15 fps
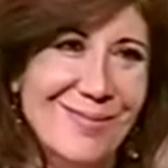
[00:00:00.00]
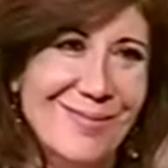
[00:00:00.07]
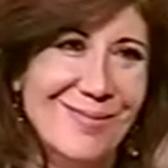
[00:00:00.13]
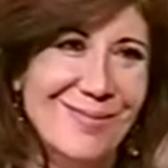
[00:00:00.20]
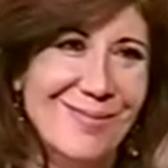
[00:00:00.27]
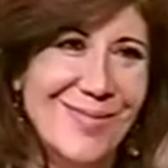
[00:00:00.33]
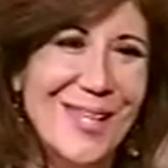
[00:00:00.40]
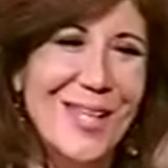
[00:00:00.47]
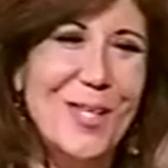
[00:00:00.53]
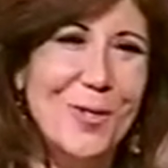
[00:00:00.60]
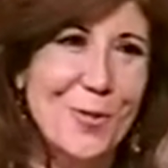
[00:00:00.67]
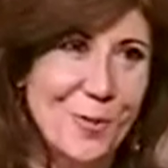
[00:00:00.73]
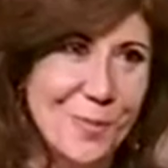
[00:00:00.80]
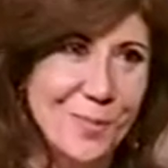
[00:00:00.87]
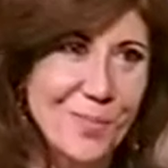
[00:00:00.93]
Mona. Thank, Thank
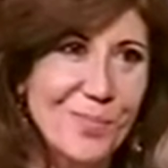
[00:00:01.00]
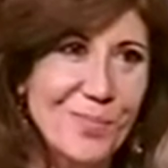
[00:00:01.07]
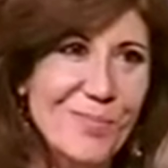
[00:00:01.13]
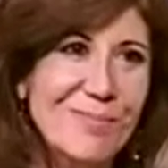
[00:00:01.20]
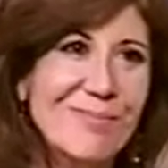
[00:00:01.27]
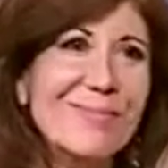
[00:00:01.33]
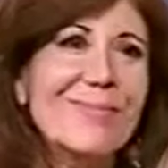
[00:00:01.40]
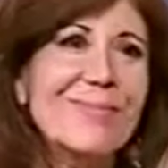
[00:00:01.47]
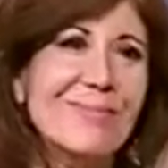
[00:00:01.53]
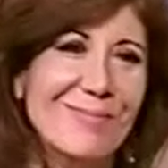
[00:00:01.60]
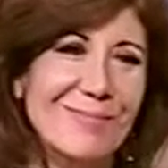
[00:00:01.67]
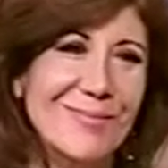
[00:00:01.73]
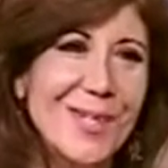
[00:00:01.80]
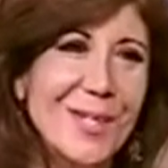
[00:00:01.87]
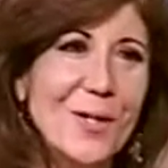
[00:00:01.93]
you very much for coming.
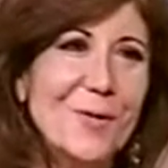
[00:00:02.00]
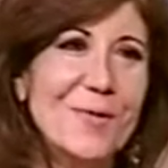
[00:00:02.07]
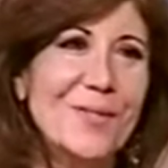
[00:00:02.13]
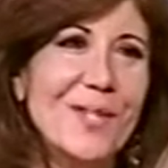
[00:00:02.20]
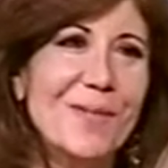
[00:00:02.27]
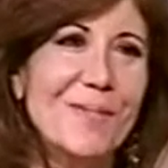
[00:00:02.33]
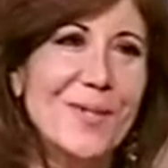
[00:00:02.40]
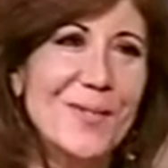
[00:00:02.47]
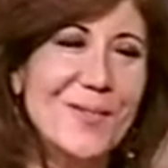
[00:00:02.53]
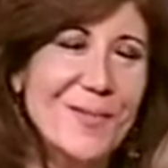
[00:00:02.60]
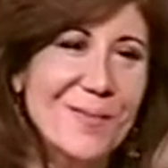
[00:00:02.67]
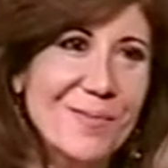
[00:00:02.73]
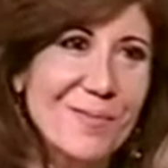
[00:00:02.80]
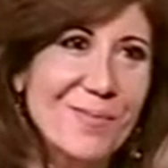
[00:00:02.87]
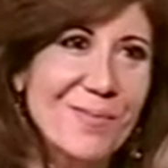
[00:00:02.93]
Thank you, Thank you
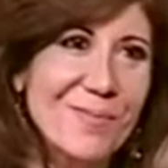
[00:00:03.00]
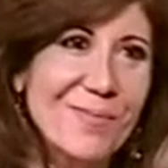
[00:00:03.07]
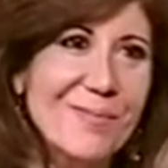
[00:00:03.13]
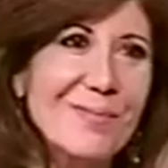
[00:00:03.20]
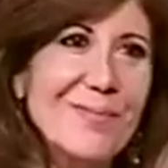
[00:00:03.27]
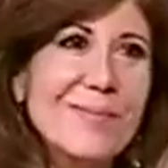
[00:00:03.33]
so much.